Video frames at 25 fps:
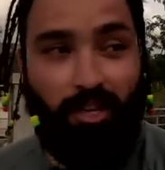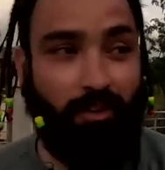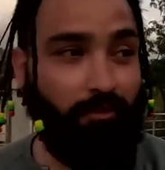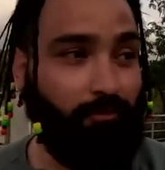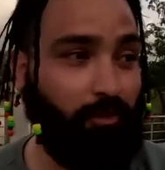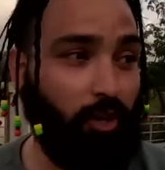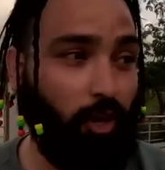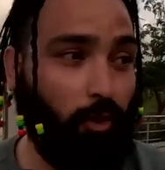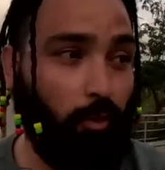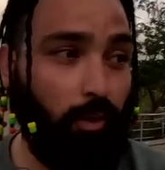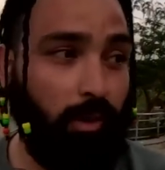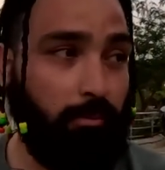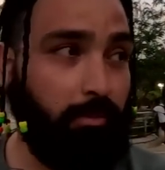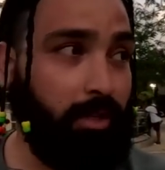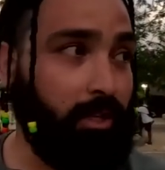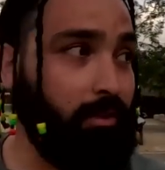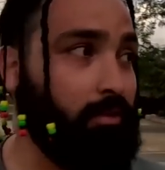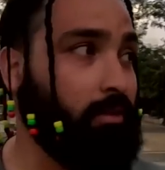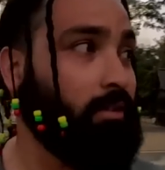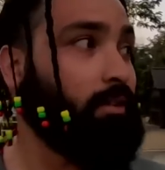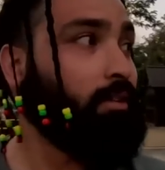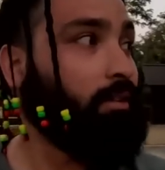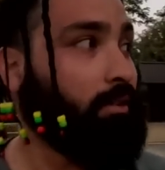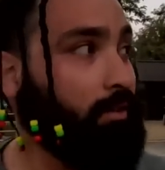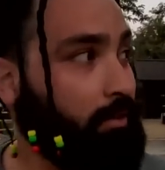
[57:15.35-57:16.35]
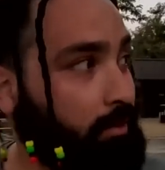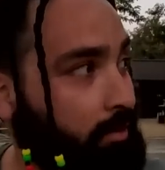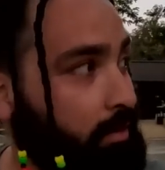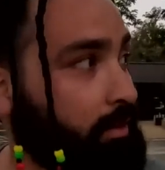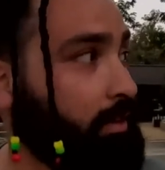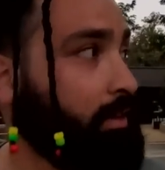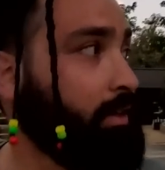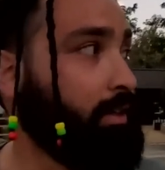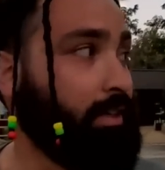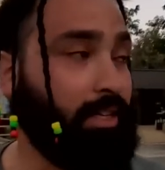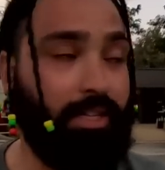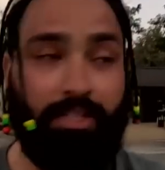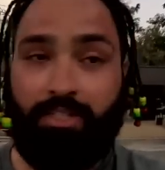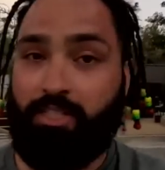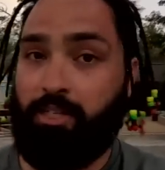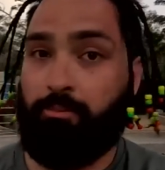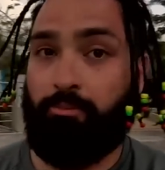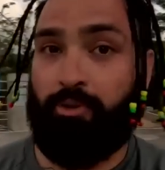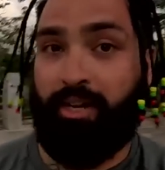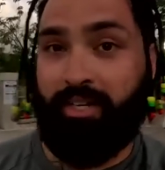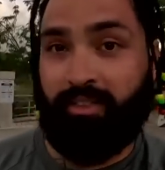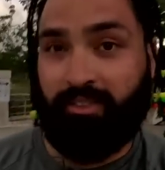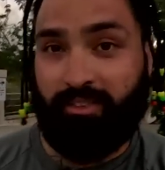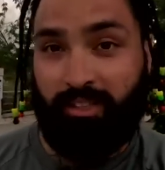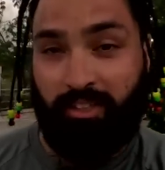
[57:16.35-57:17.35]
If you're a woman, get your
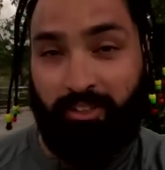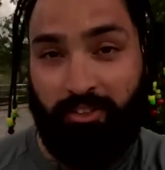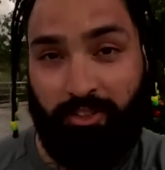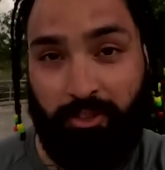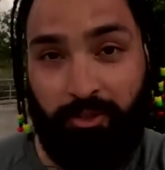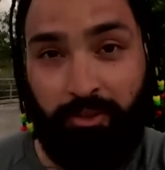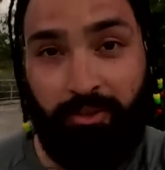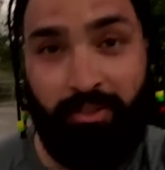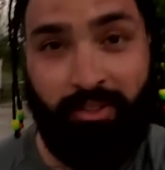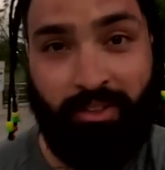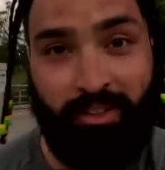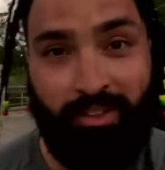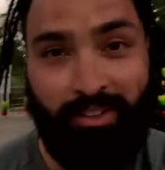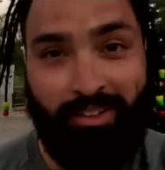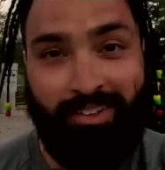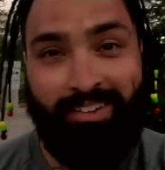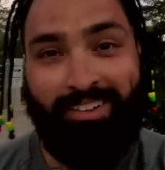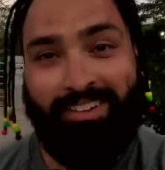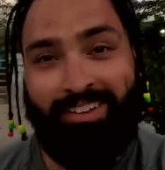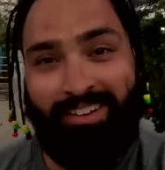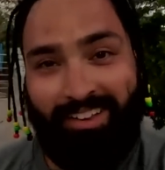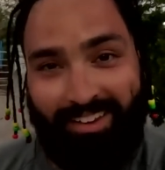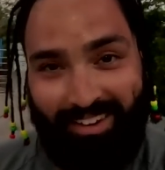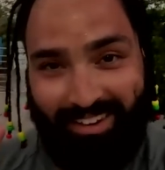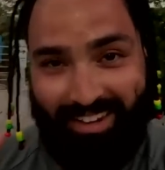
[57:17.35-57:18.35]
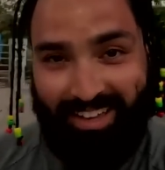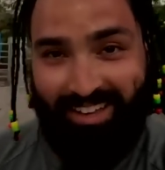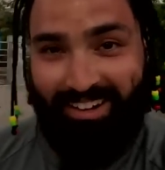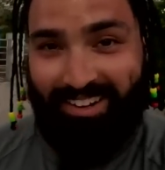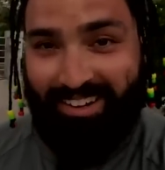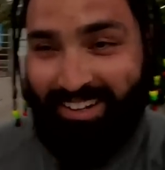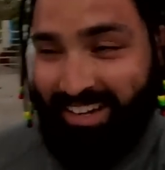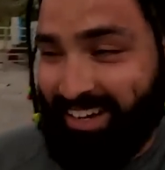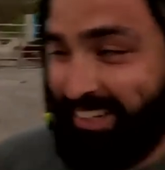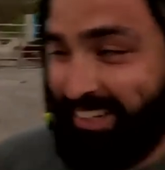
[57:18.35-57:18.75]
braids done too. Later,